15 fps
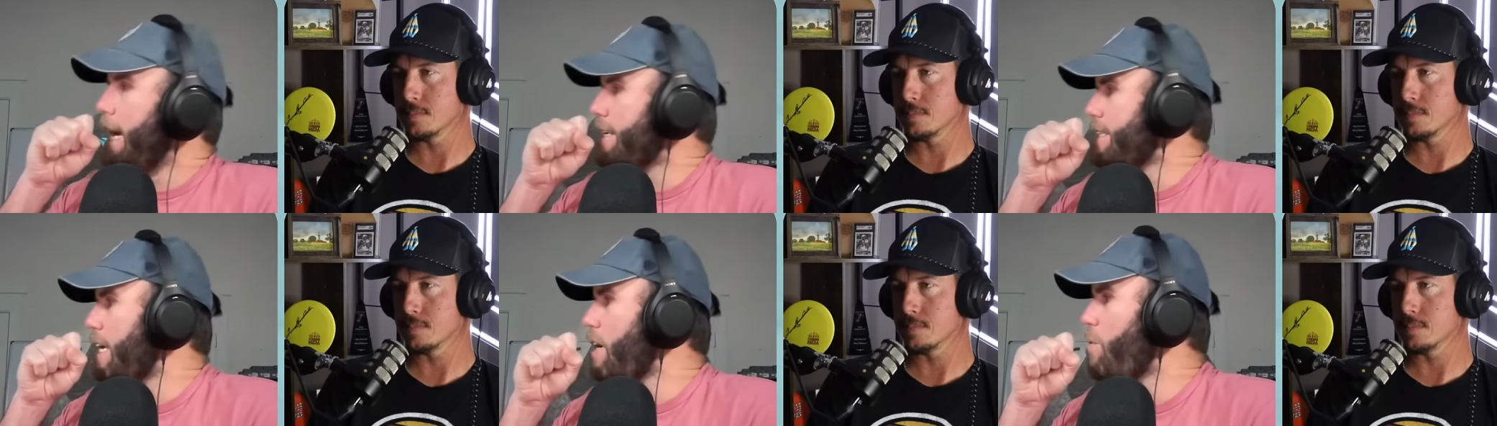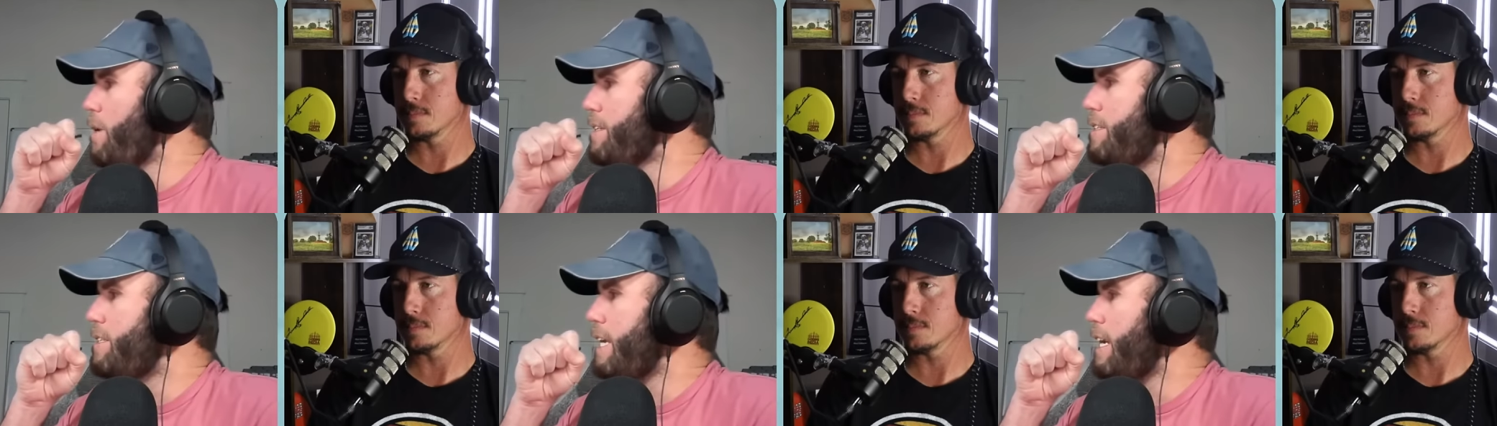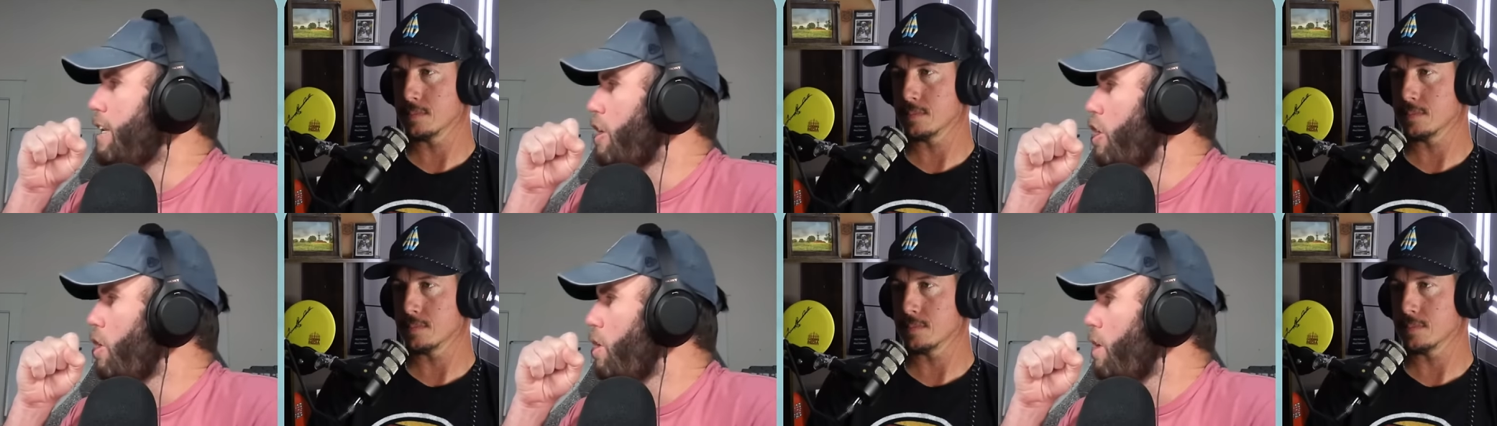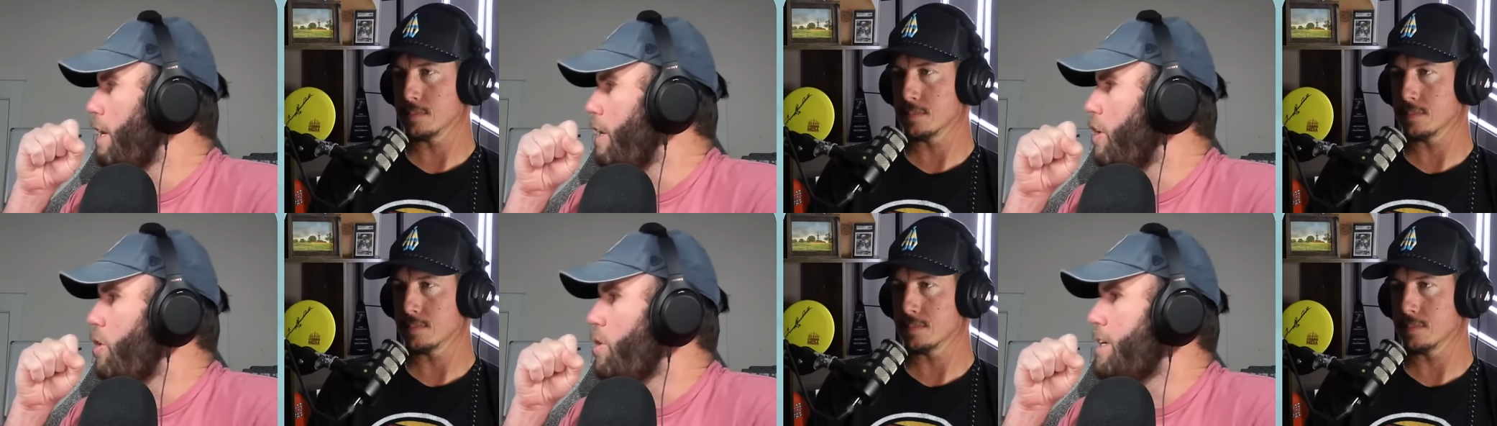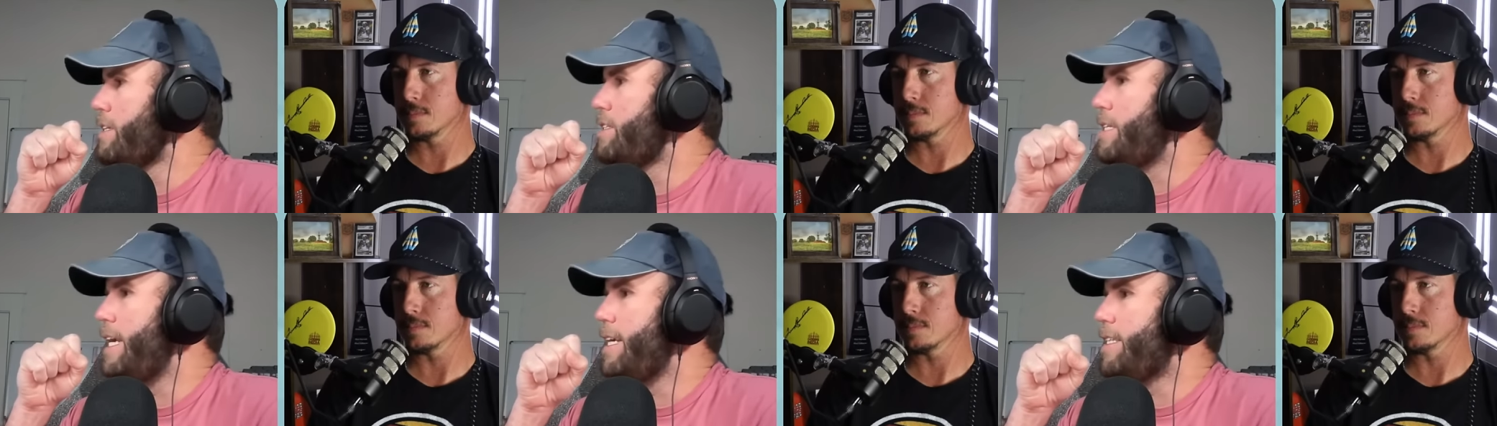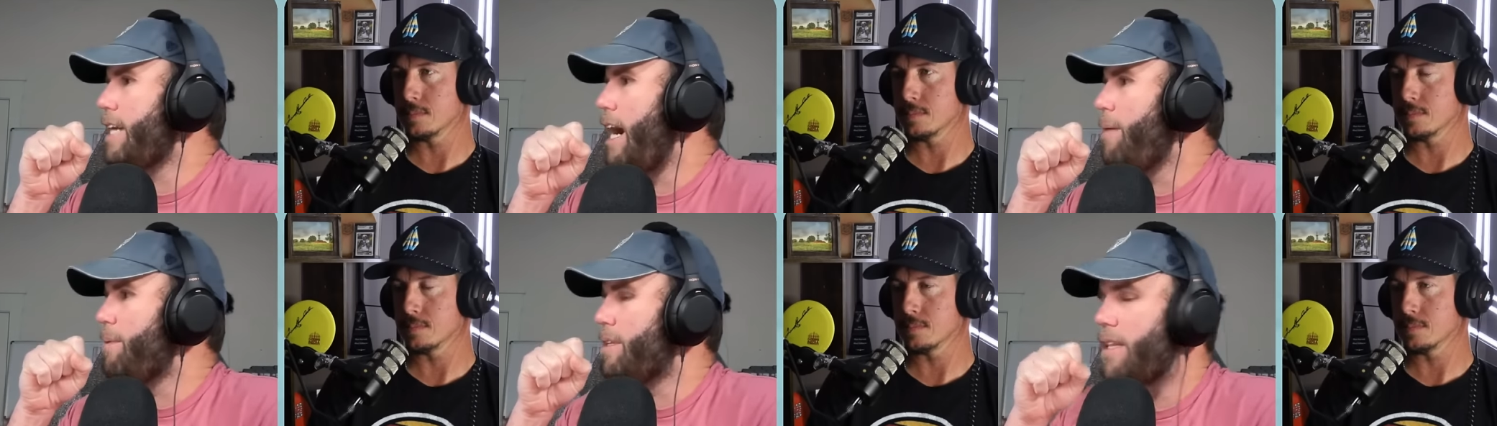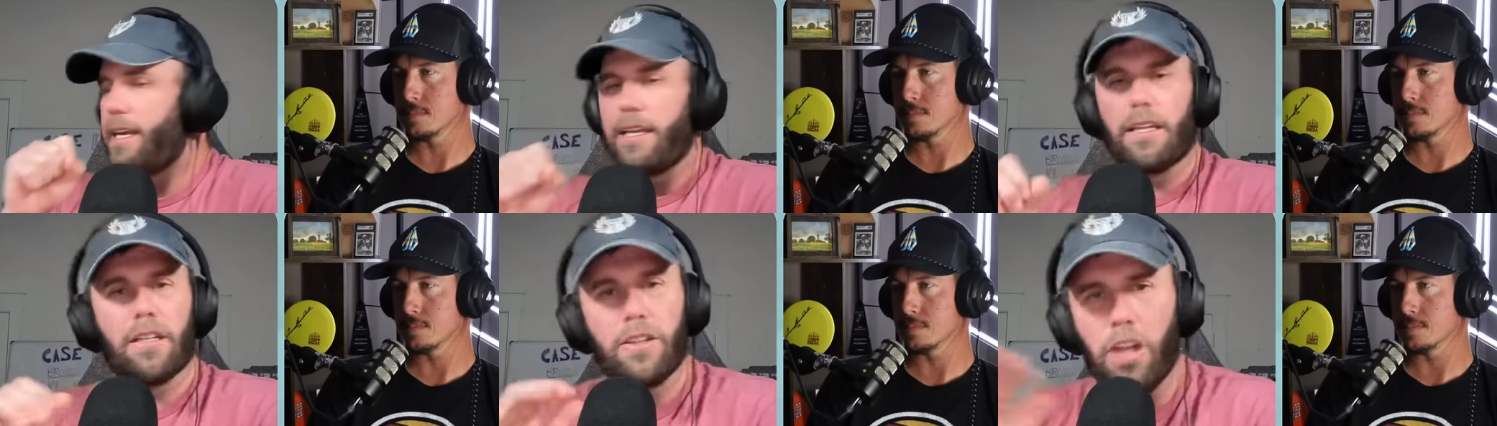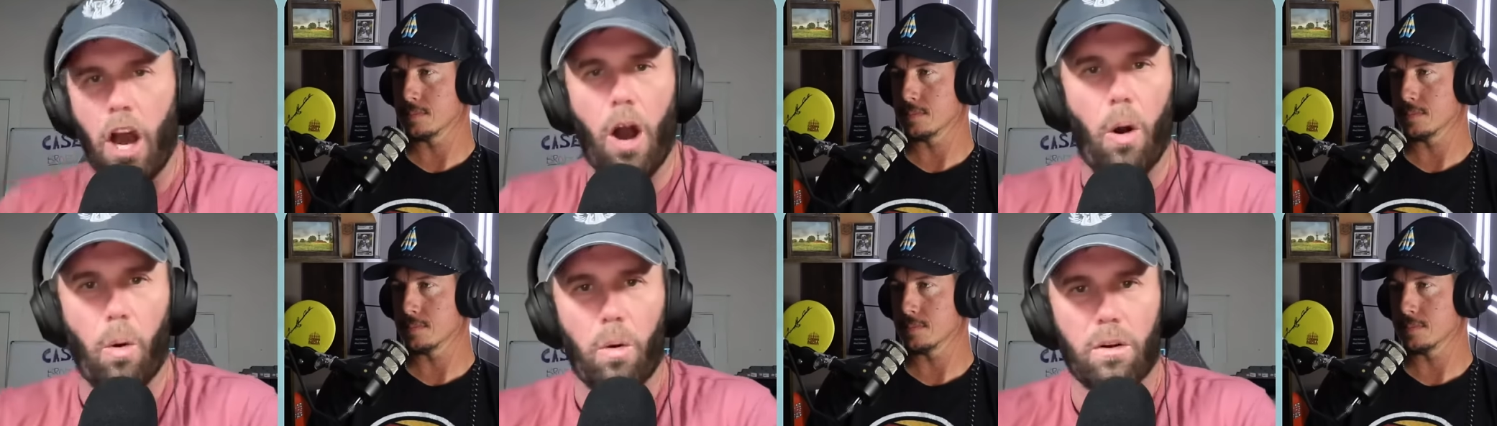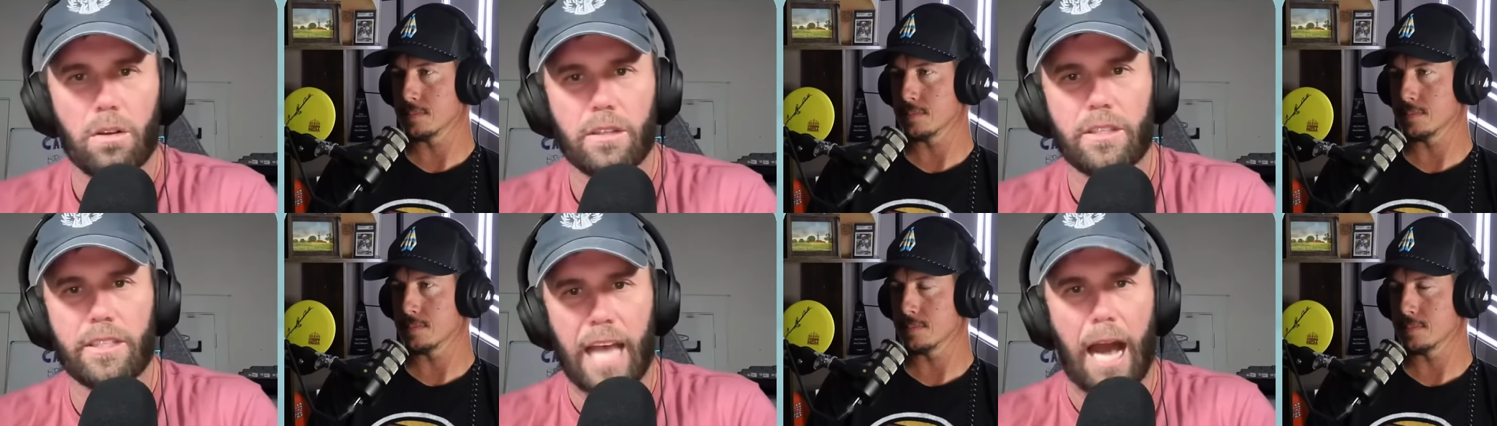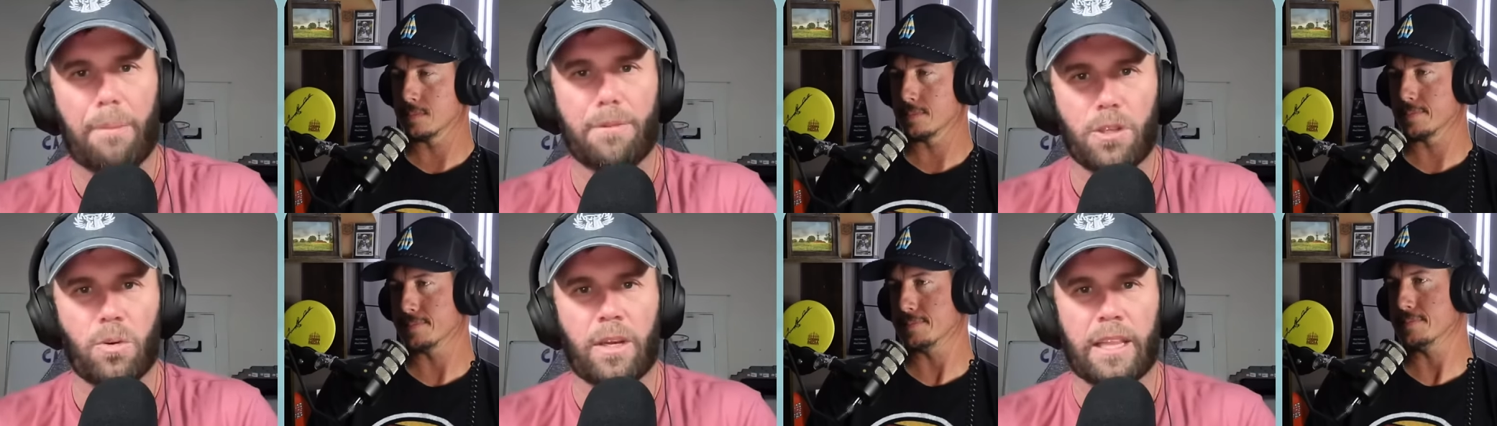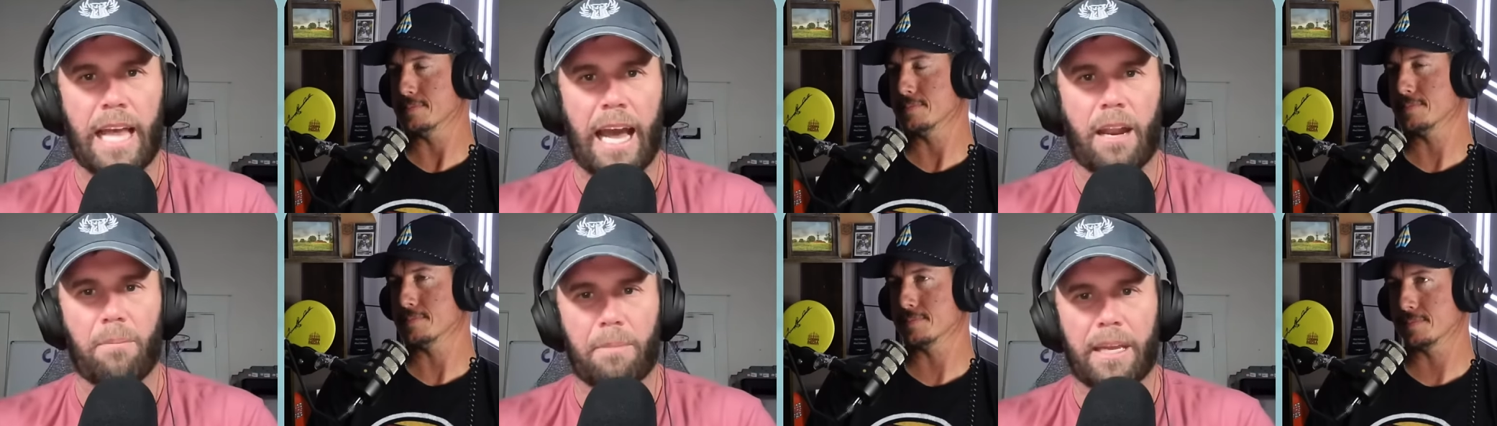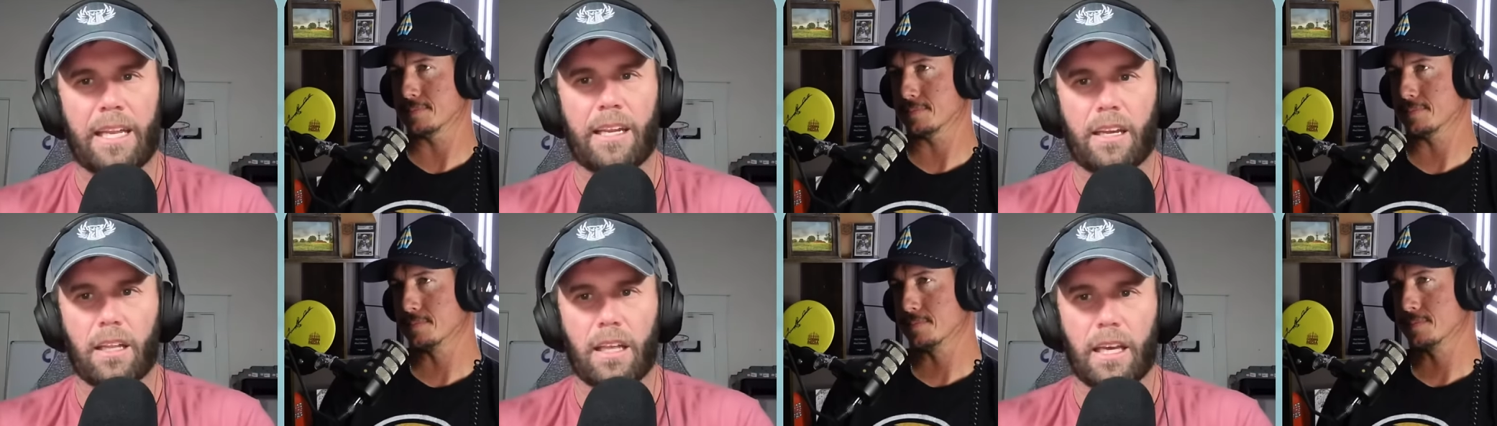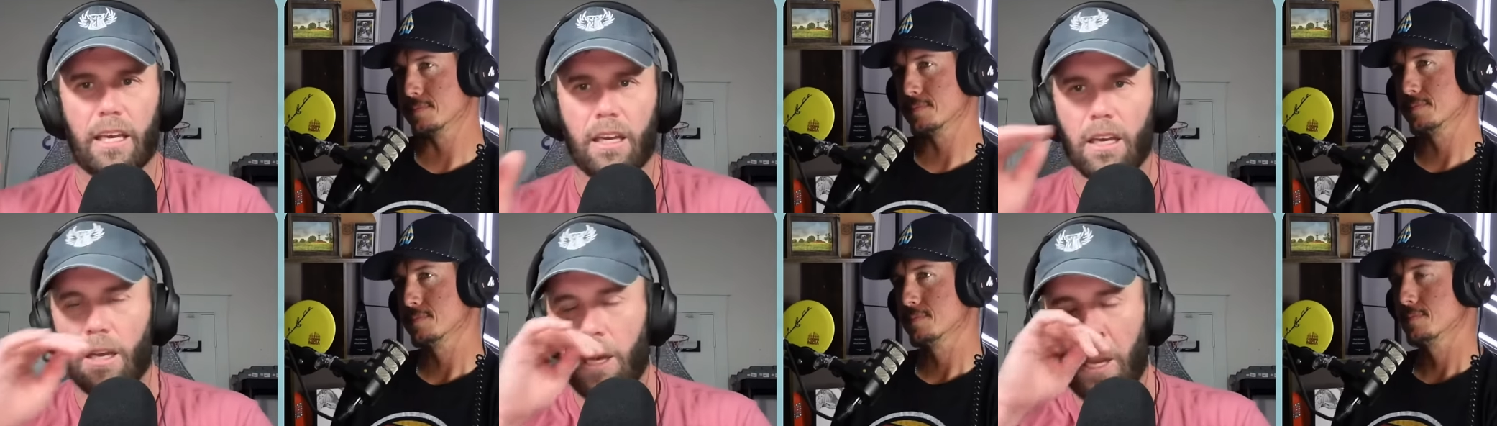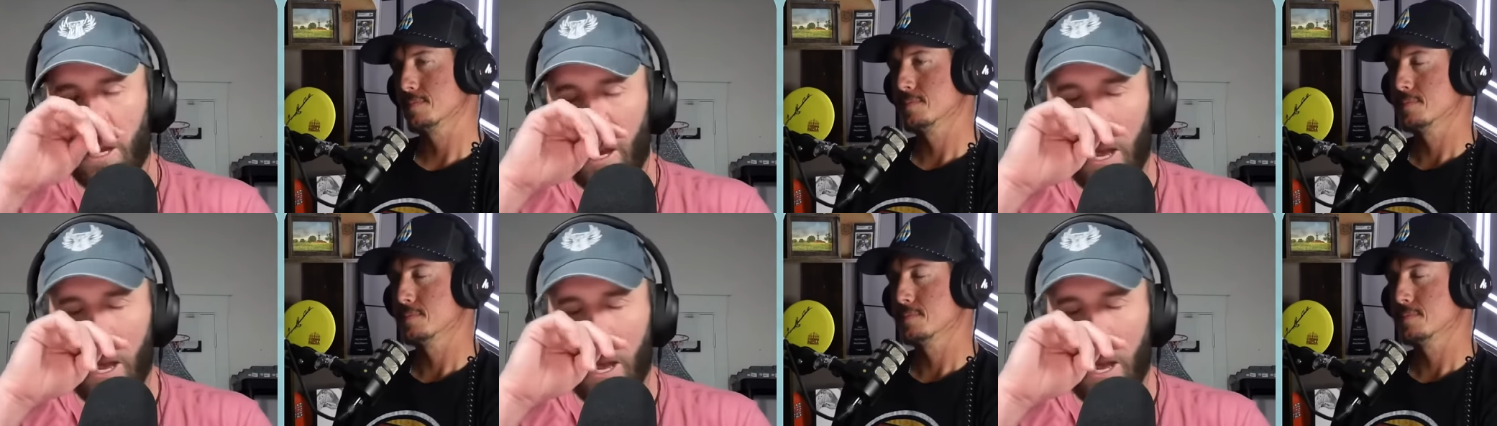Speaker 1: Has anyone seen Uli? Uli's tee time is like no. Stop doing that immediately.